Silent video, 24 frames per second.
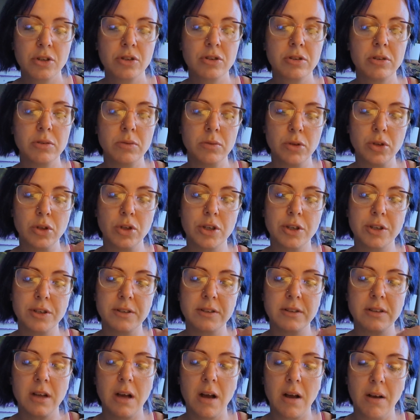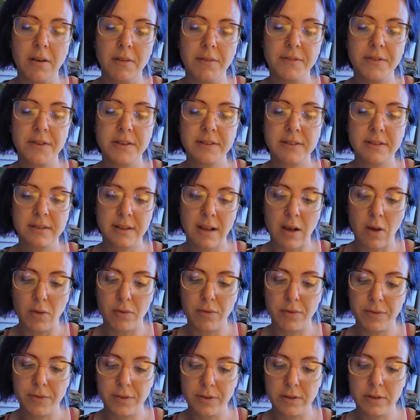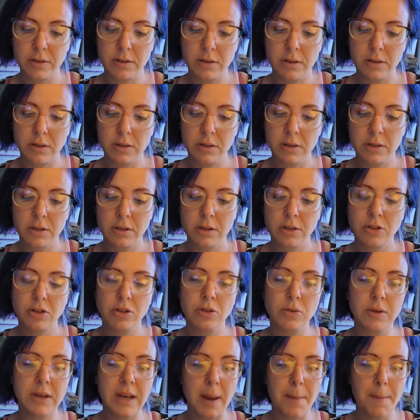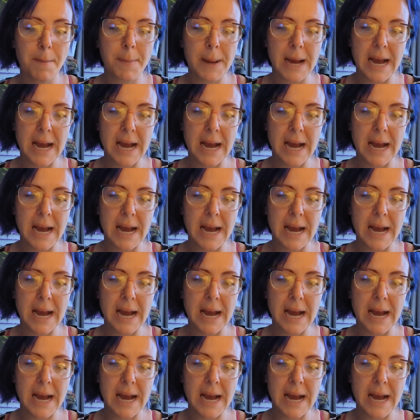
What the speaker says: to learn of self, to get